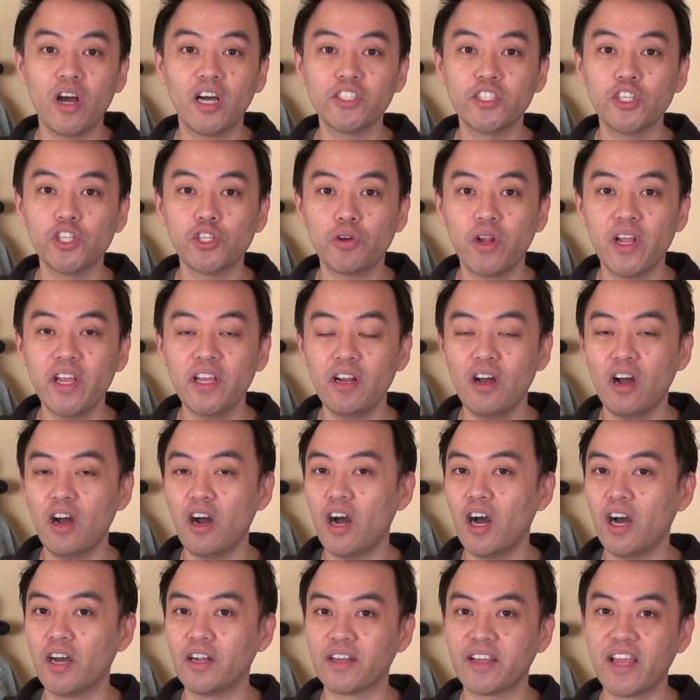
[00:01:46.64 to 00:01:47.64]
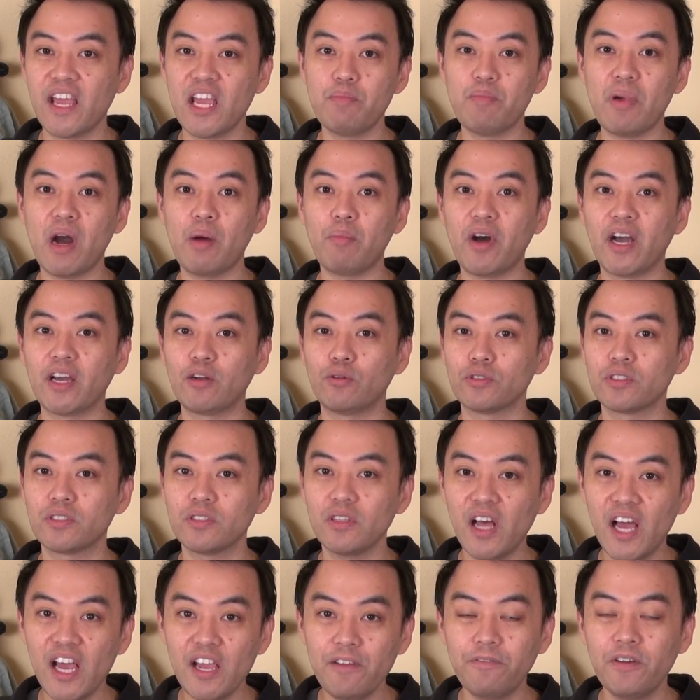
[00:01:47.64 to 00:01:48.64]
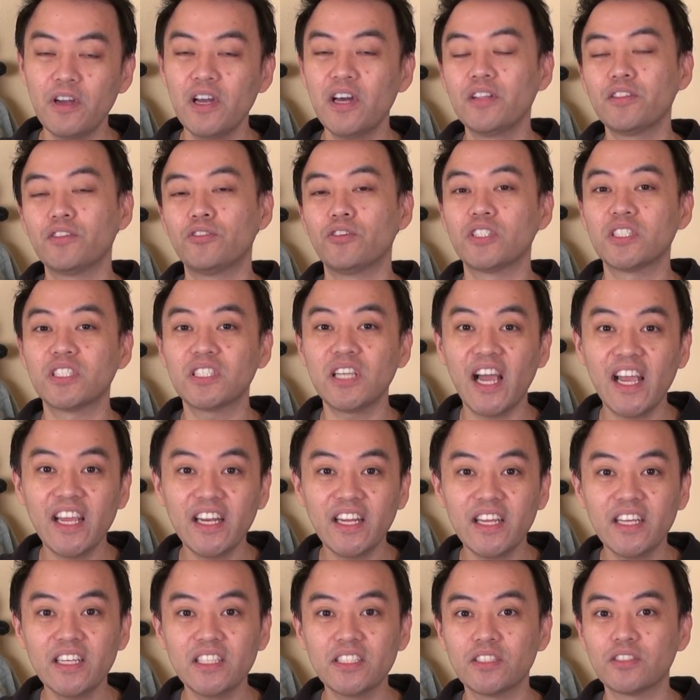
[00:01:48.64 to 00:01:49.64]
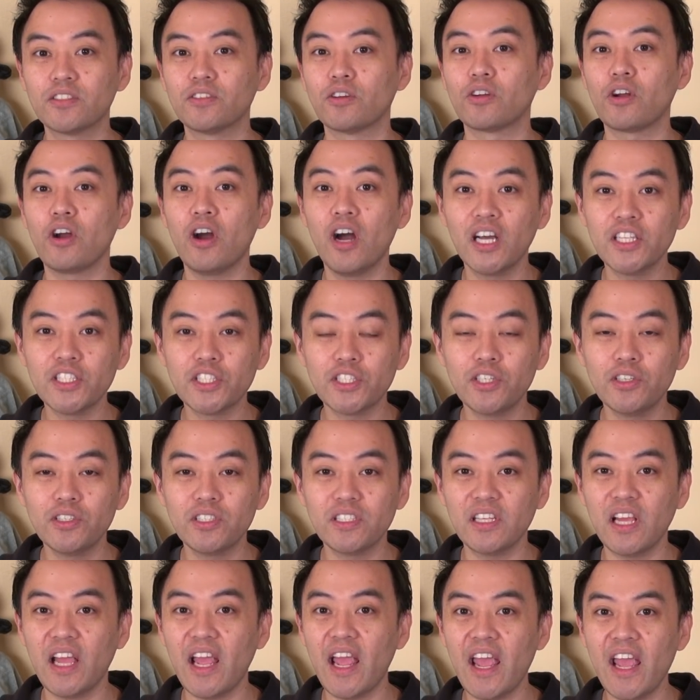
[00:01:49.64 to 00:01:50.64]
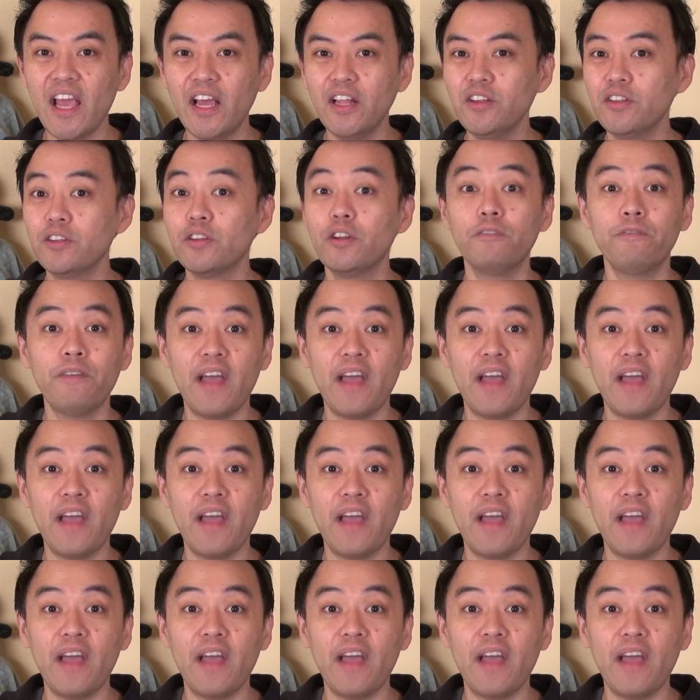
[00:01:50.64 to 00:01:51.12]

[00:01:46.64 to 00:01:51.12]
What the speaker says: concentrate on a K-pop idol's life, their sightings, their concerts, and their